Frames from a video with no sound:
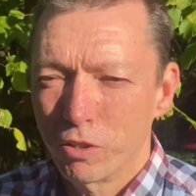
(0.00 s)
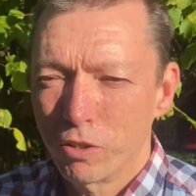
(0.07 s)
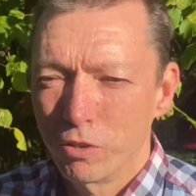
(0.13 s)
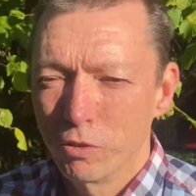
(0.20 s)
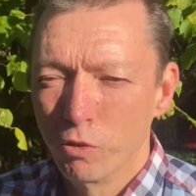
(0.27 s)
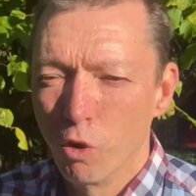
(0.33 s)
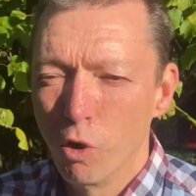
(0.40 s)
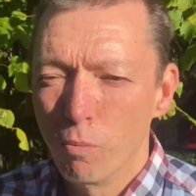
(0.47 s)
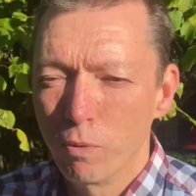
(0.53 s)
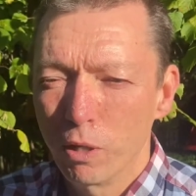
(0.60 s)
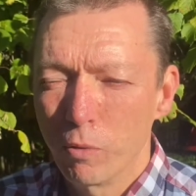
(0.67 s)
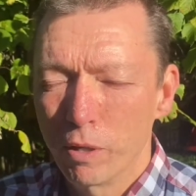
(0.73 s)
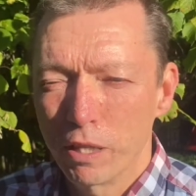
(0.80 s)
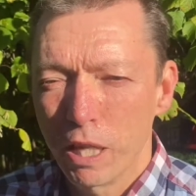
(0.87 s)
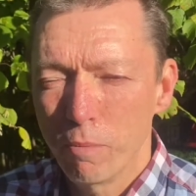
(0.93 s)
normally
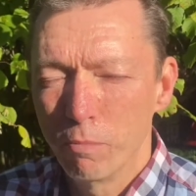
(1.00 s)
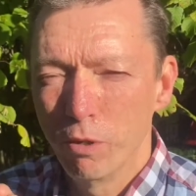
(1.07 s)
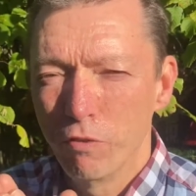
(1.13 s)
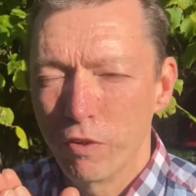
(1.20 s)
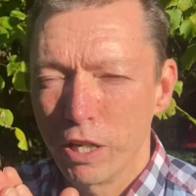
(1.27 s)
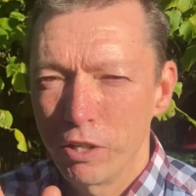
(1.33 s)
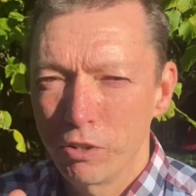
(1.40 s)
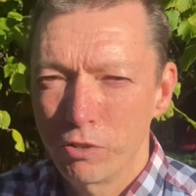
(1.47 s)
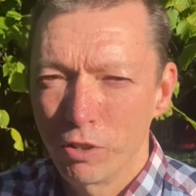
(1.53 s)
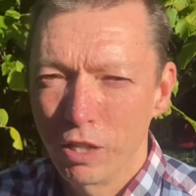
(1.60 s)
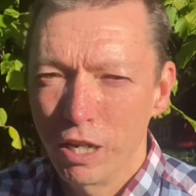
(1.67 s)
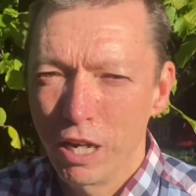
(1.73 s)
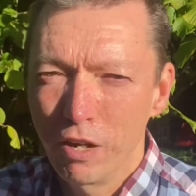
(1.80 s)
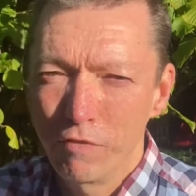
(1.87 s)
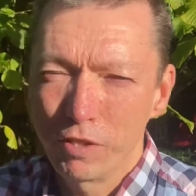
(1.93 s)
when they move into a
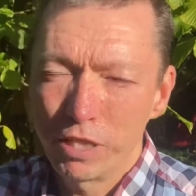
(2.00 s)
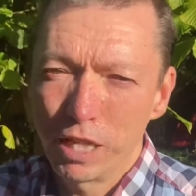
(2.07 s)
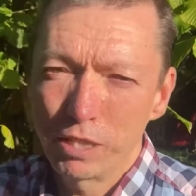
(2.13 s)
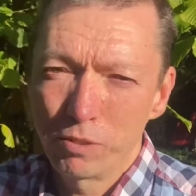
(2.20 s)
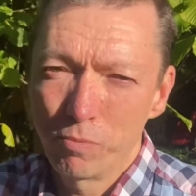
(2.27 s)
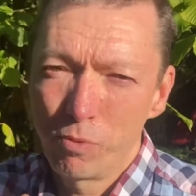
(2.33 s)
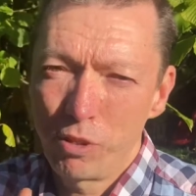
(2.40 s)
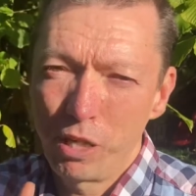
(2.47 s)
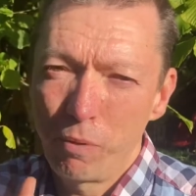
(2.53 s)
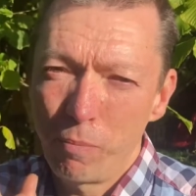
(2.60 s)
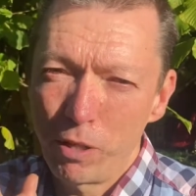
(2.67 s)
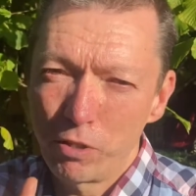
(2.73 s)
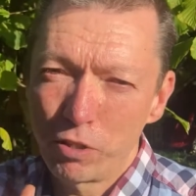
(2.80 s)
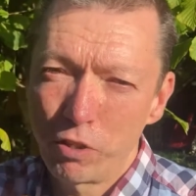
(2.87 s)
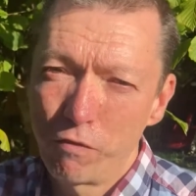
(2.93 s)
hive, it takes them 3
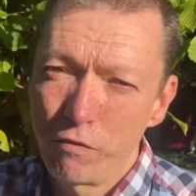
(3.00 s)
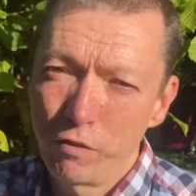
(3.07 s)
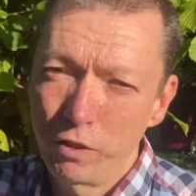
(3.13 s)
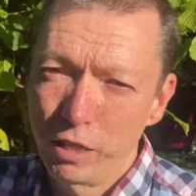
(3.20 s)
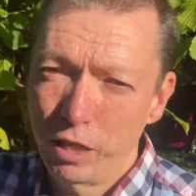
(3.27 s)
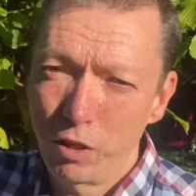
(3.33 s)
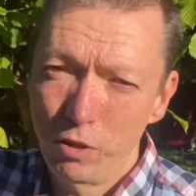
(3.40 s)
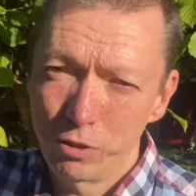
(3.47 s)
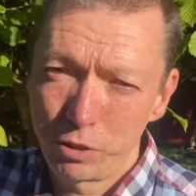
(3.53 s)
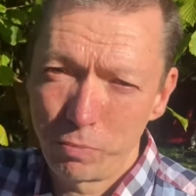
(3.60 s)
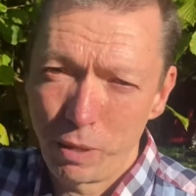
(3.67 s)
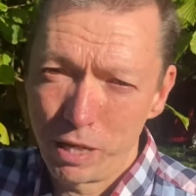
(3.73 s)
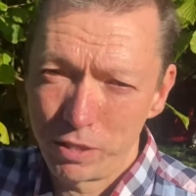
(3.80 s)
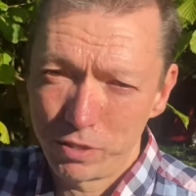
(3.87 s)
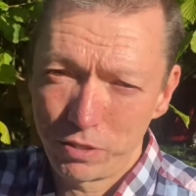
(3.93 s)
months to fill that whole
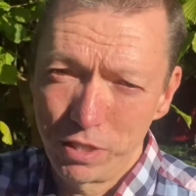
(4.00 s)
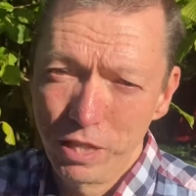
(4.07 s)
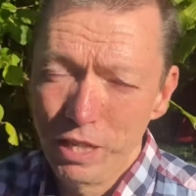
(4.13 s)
space.